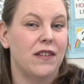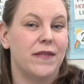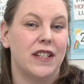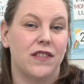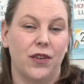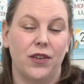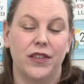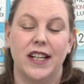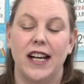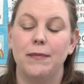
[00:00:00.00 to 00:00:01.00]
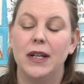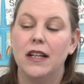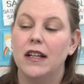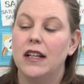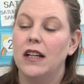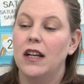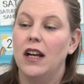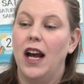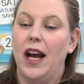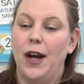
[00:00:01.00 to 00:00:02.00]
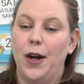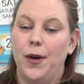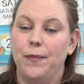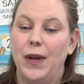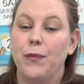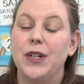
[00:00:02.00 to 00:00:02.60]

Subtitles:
of this circle time. And we